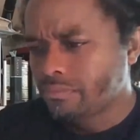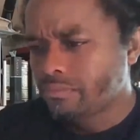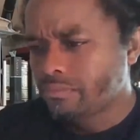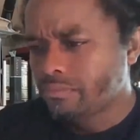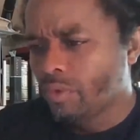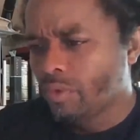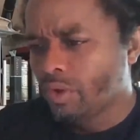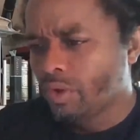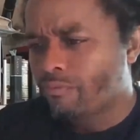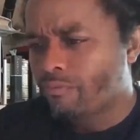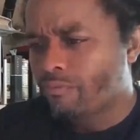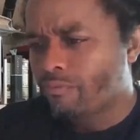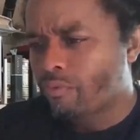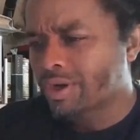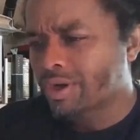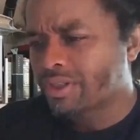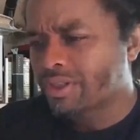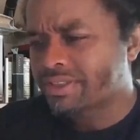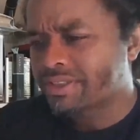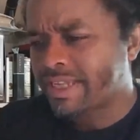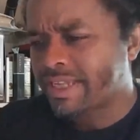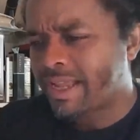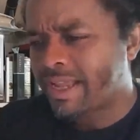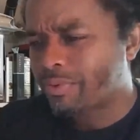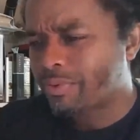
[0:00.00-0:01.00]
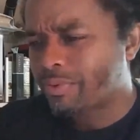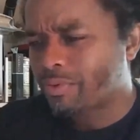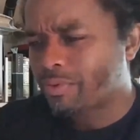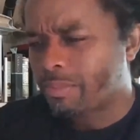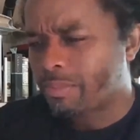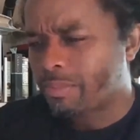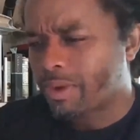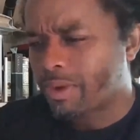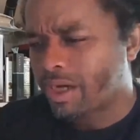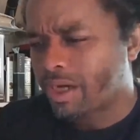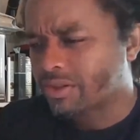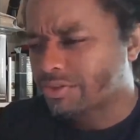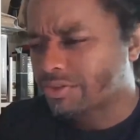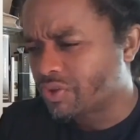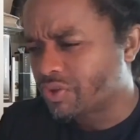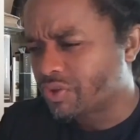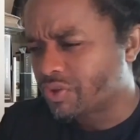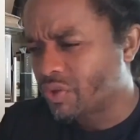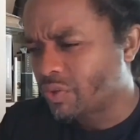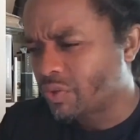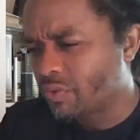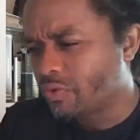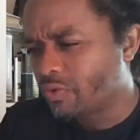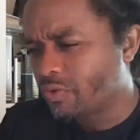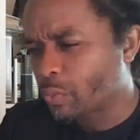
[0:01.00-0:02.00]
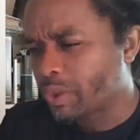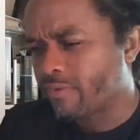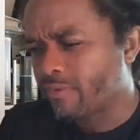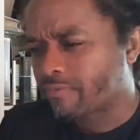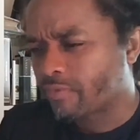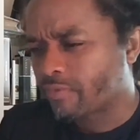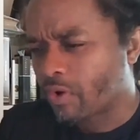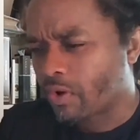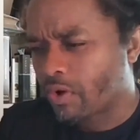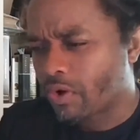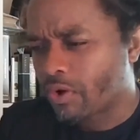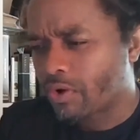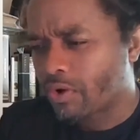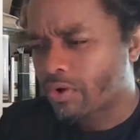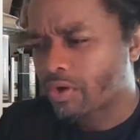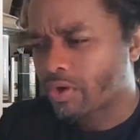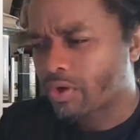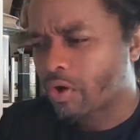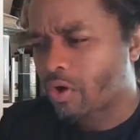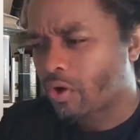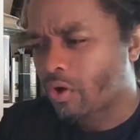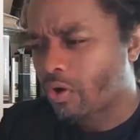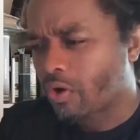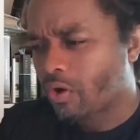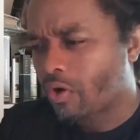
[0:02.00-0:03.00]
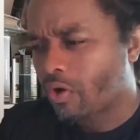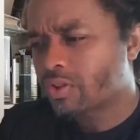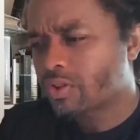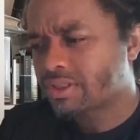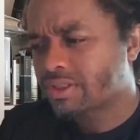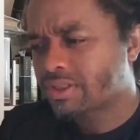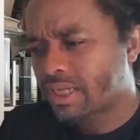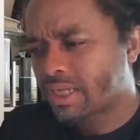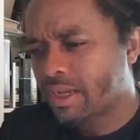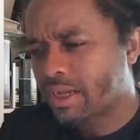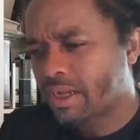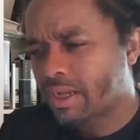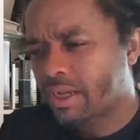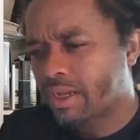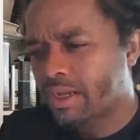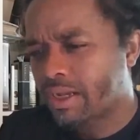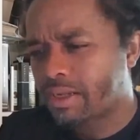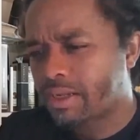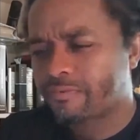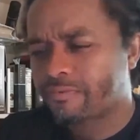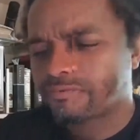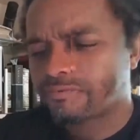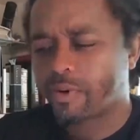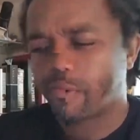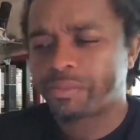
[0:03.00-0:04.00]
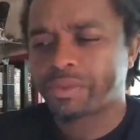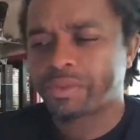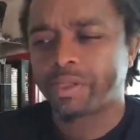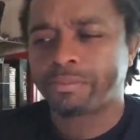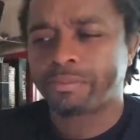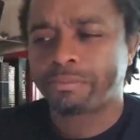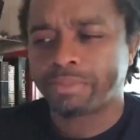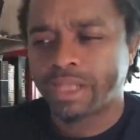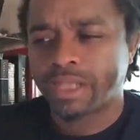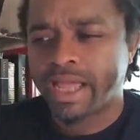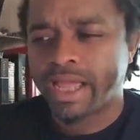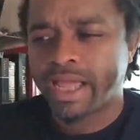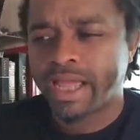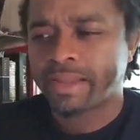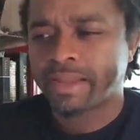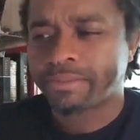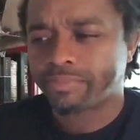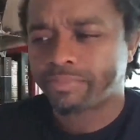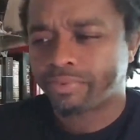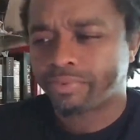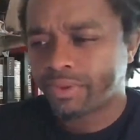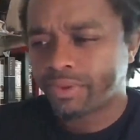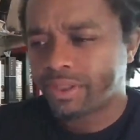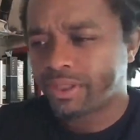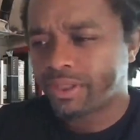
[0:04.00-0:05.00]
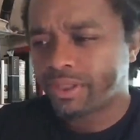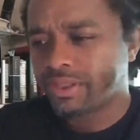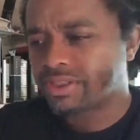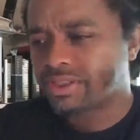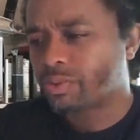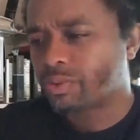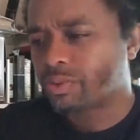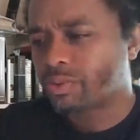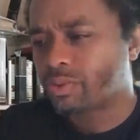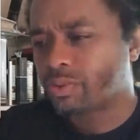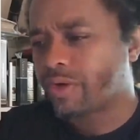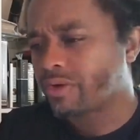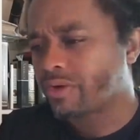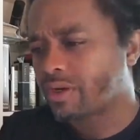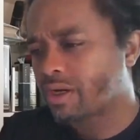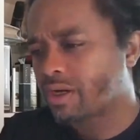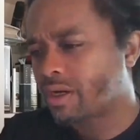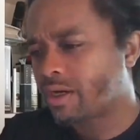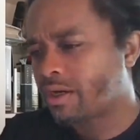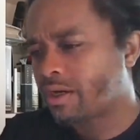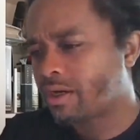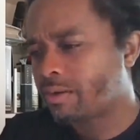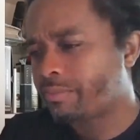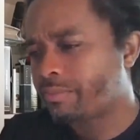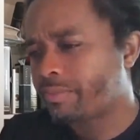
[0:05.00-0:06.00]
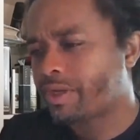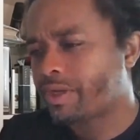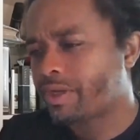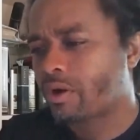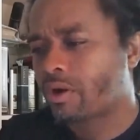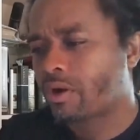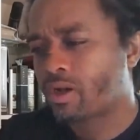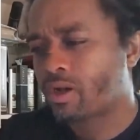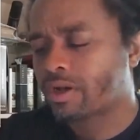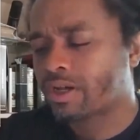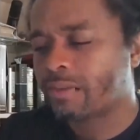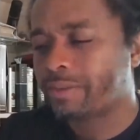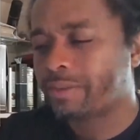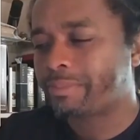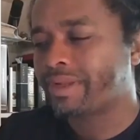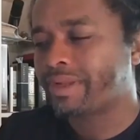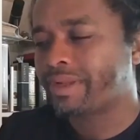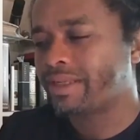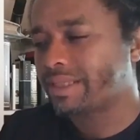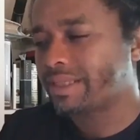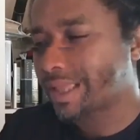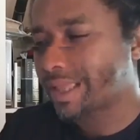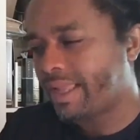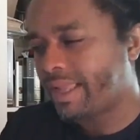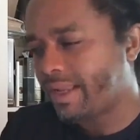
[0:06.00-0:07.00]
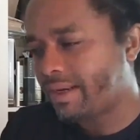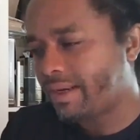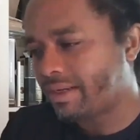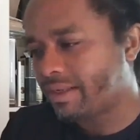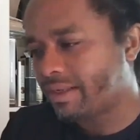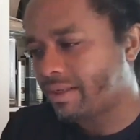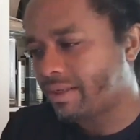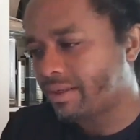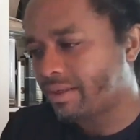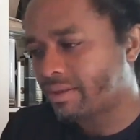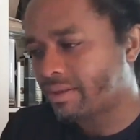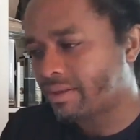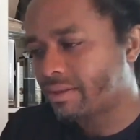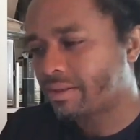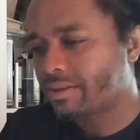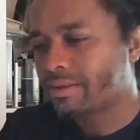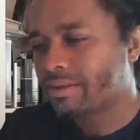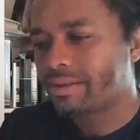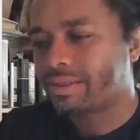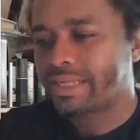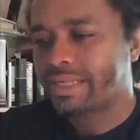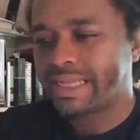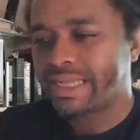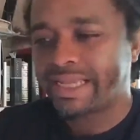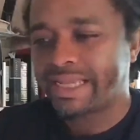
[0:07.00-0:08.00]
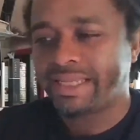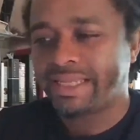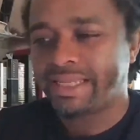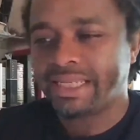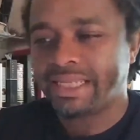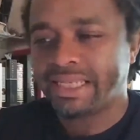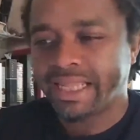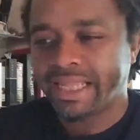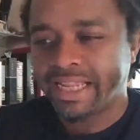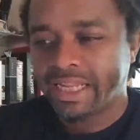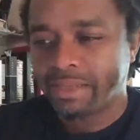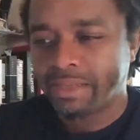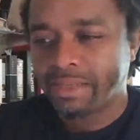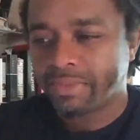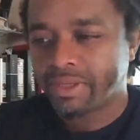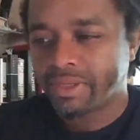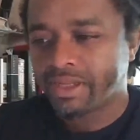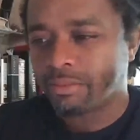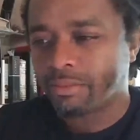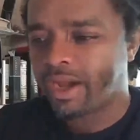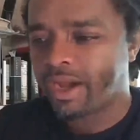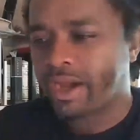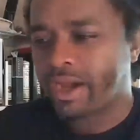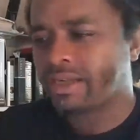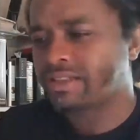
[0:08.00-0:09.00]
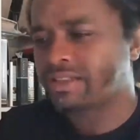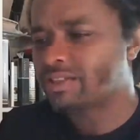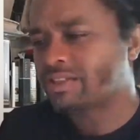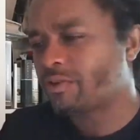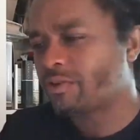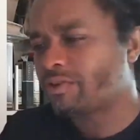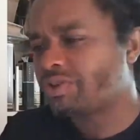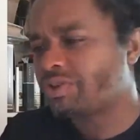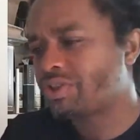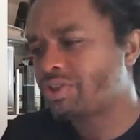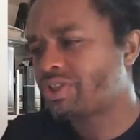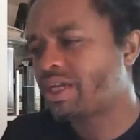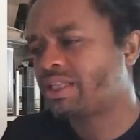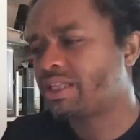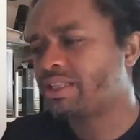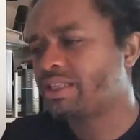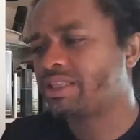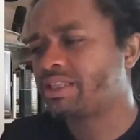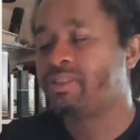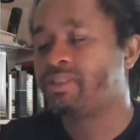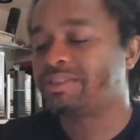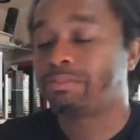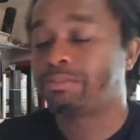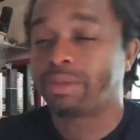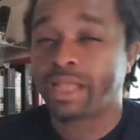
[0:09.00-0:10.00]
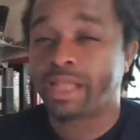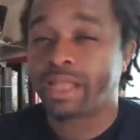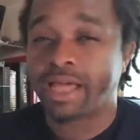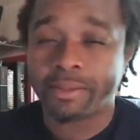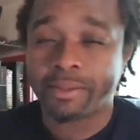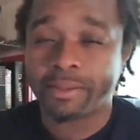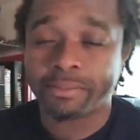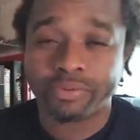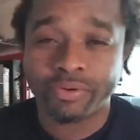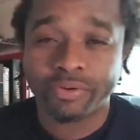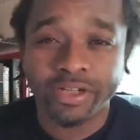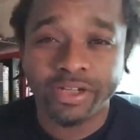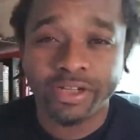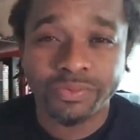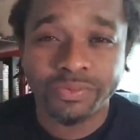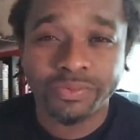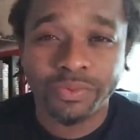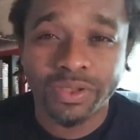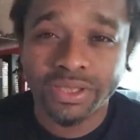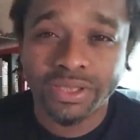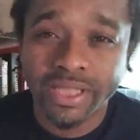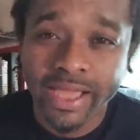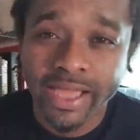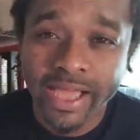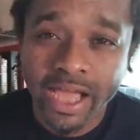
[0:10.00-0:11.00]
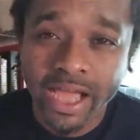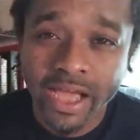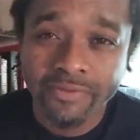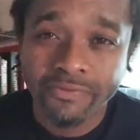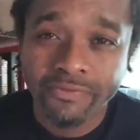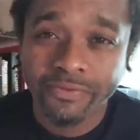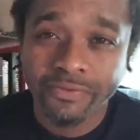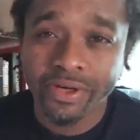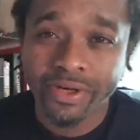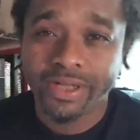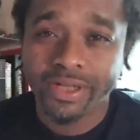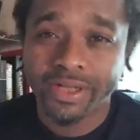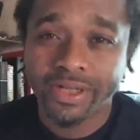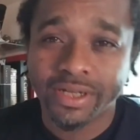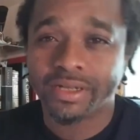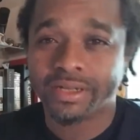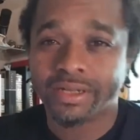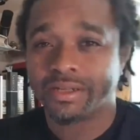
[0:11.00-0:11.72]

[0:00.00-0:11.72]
For example, about the Jews, we have heard all the time from black priests who have come and are coming daily. Any layman might associate these black priests with Africa.